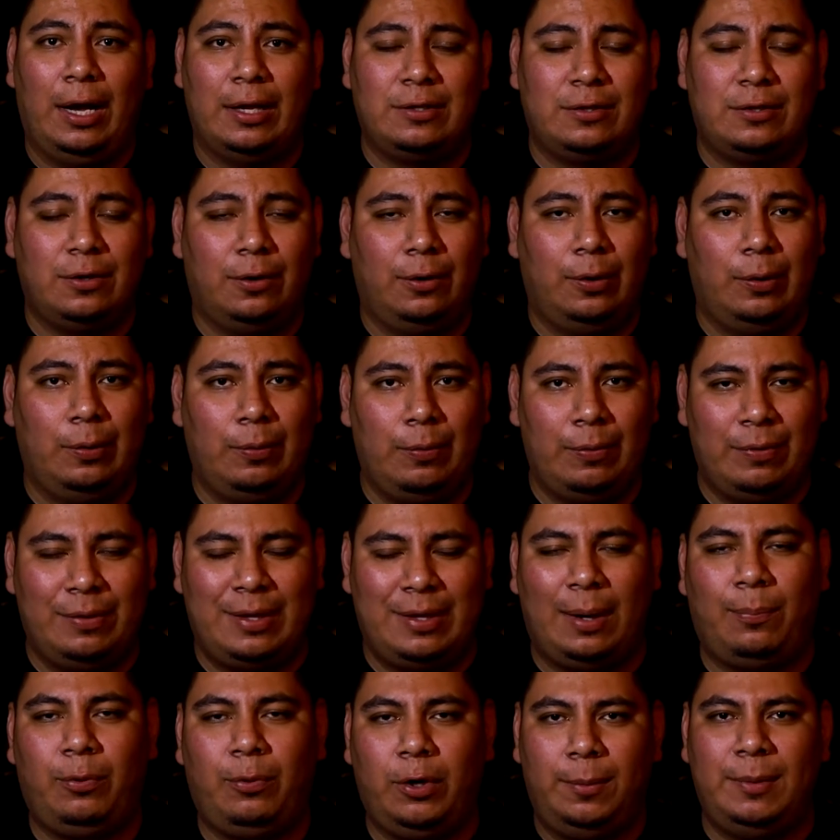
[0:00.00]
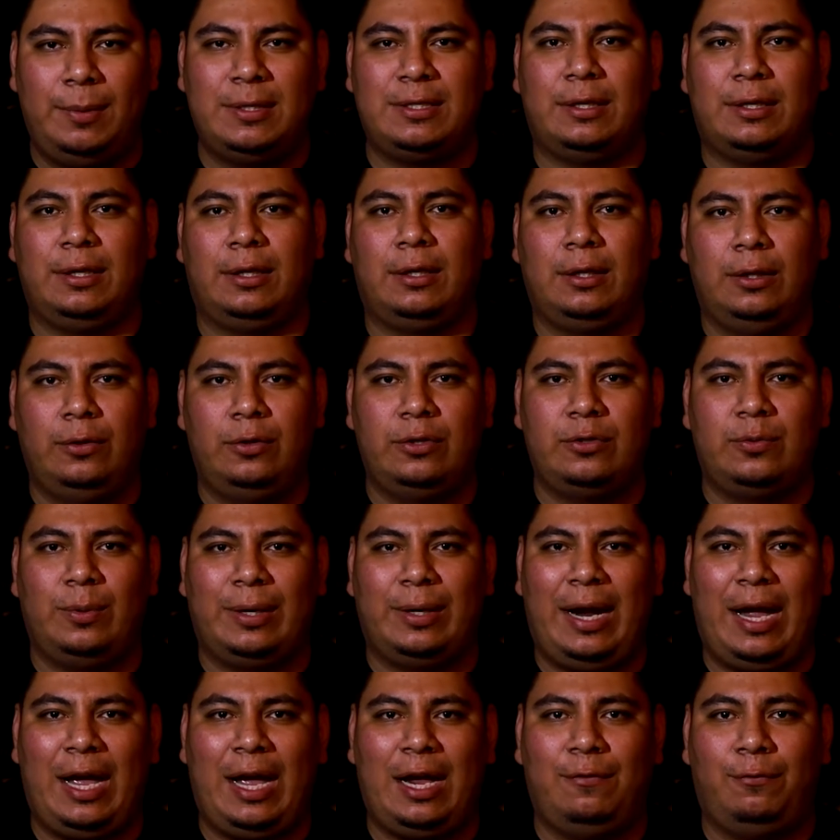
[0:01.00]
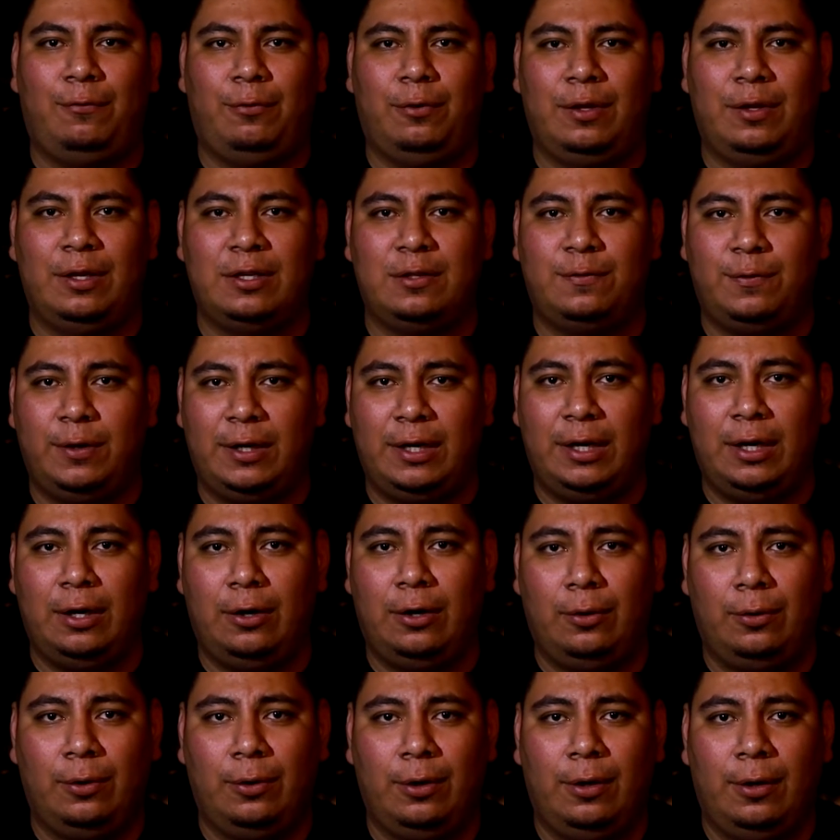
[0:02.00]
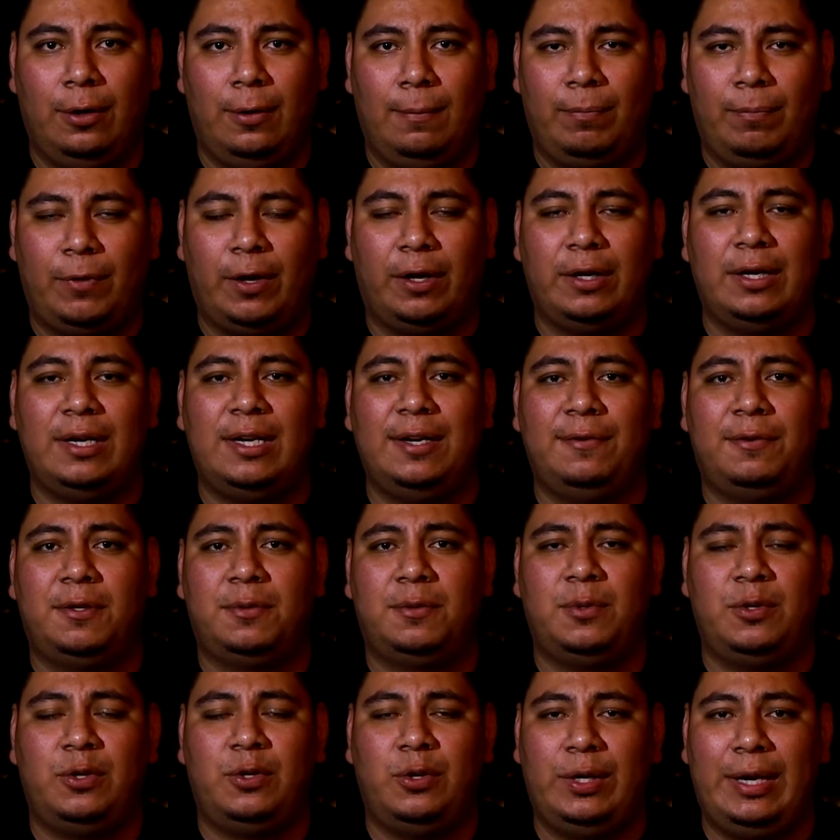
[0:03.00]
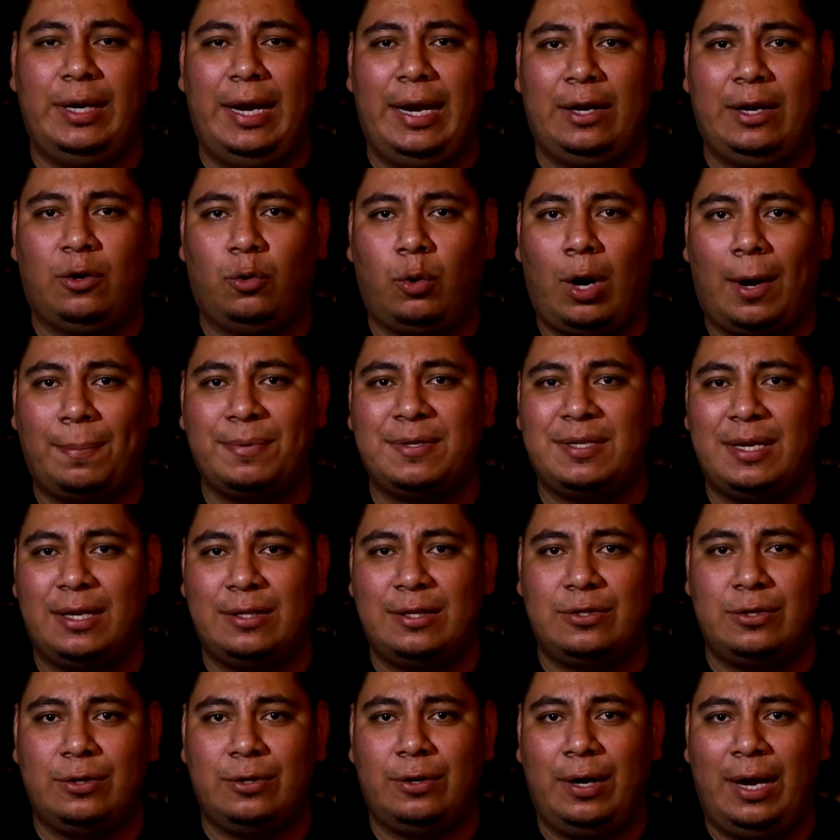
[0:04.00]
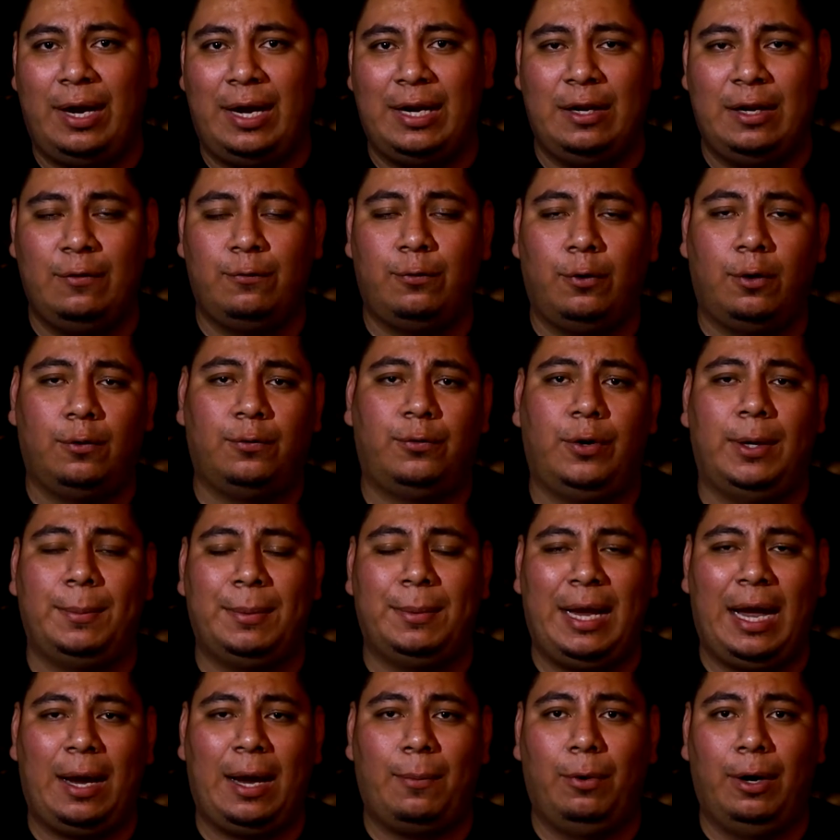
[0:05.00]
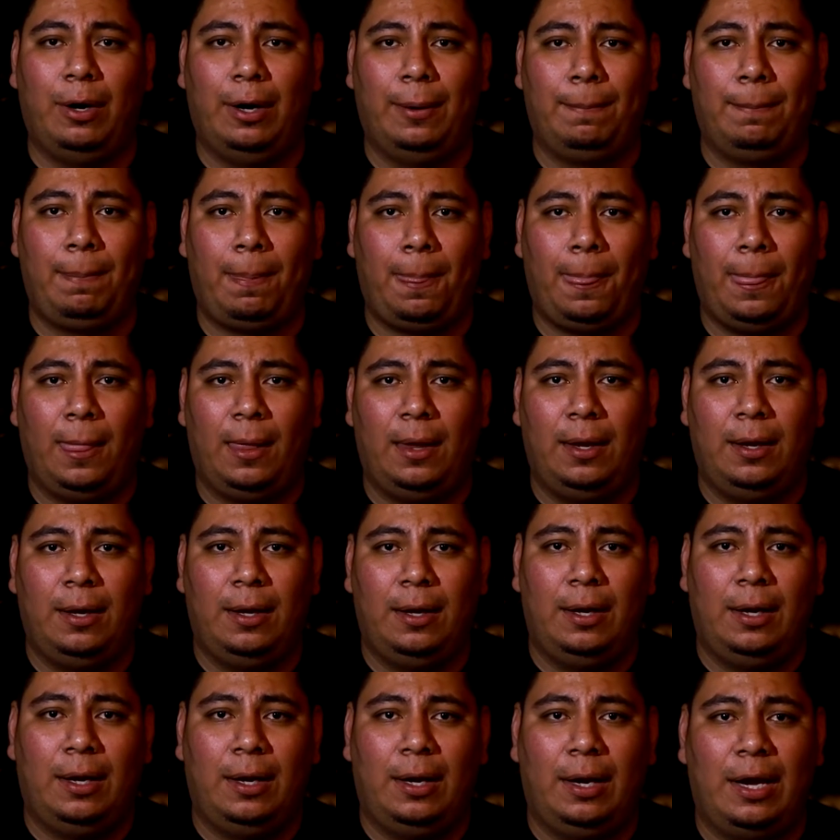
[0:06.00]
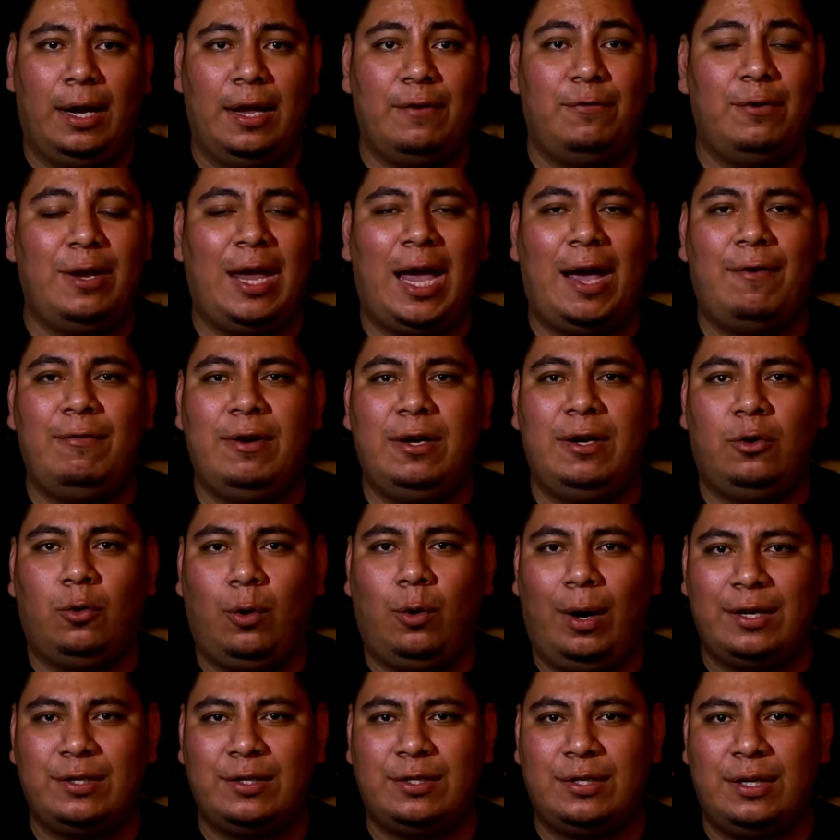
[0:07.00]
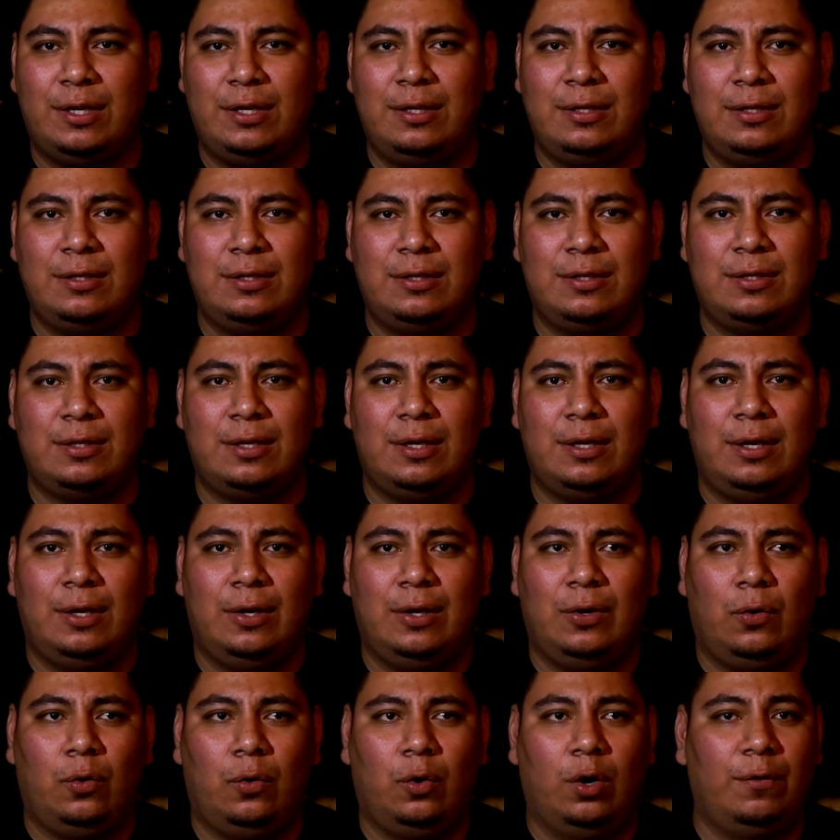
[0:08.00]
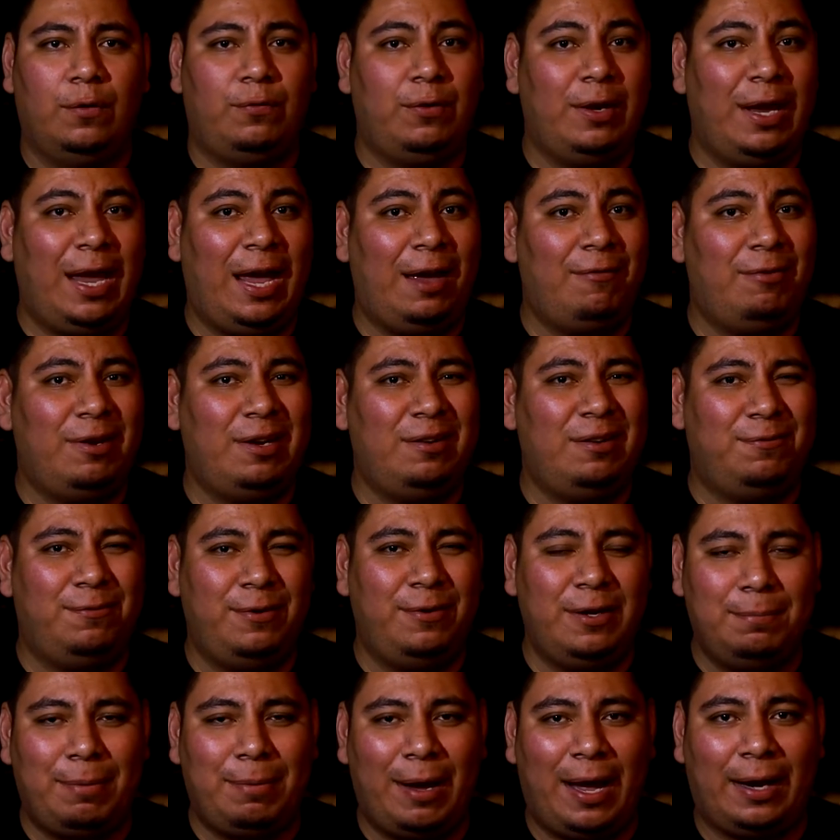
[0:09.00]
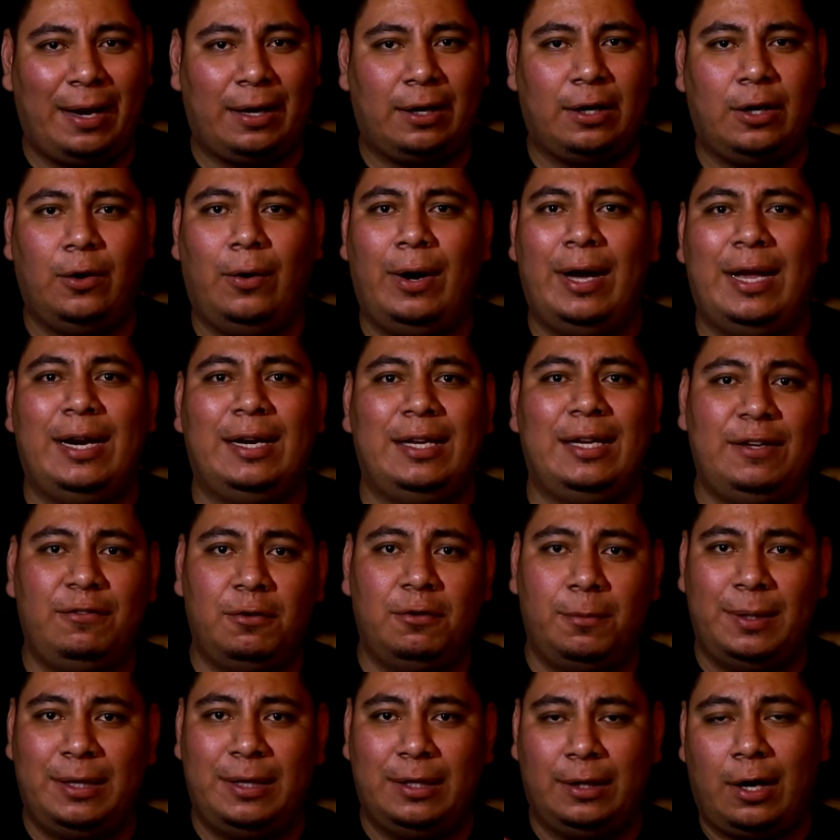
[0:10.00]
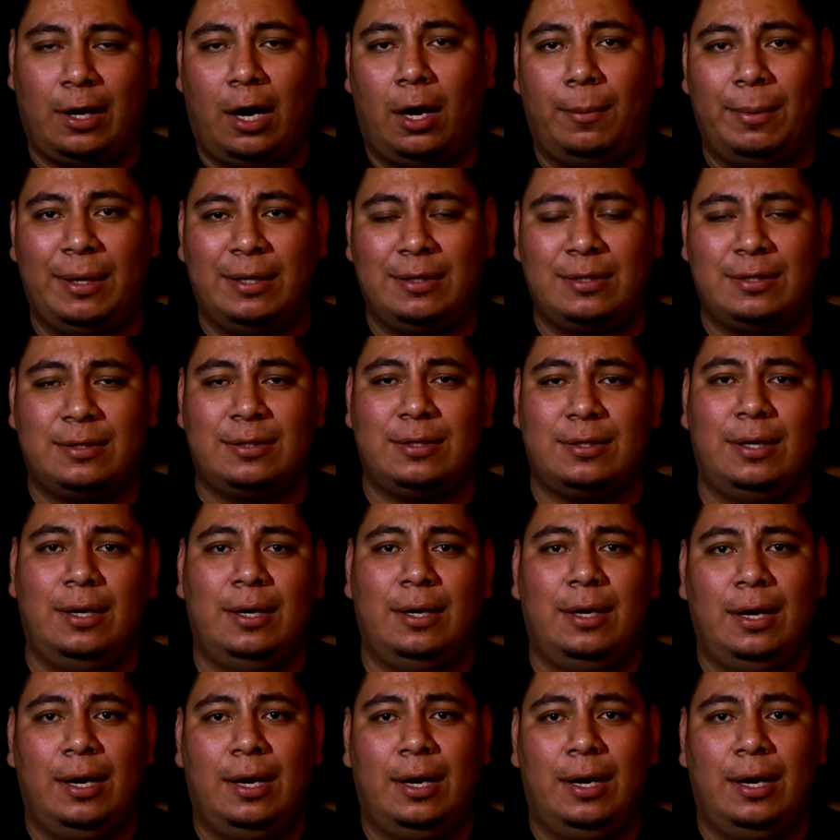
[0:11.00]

So that pretty much concludes what I had for this video on the difference between a crop sensor and a full frame camera. If you have any questions or if you have any feedback, go ahead and leave them in the comments.